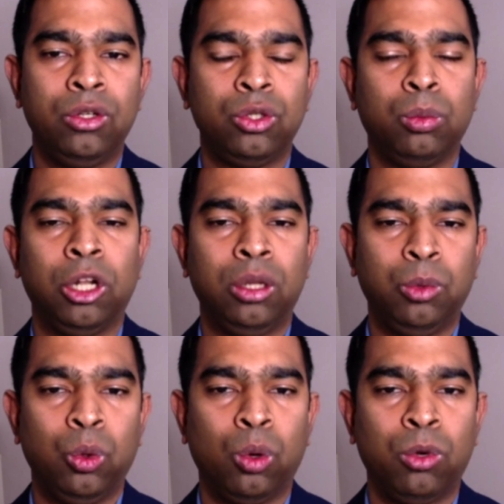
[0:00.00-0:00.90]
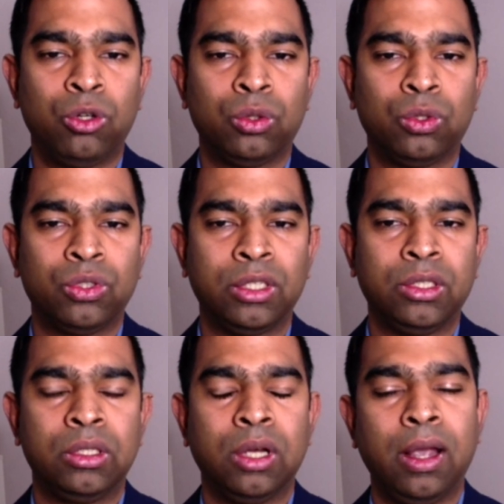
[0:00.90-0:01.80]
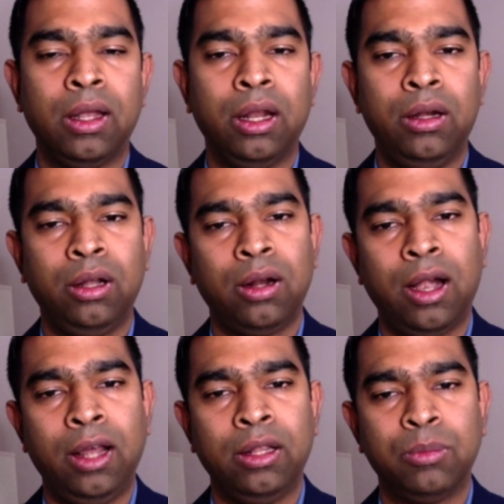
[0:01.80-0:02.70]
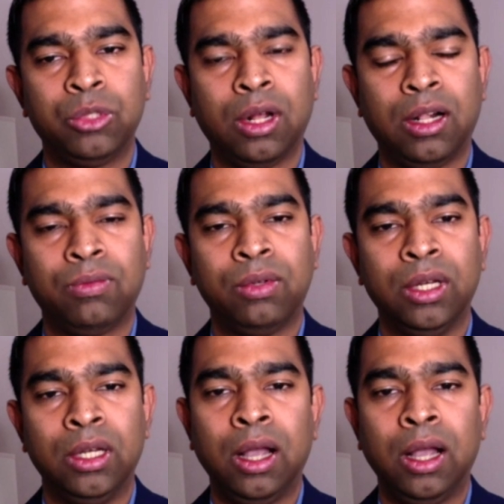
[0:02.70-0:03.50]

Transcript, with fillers: into multiple open sources and integrating themselves,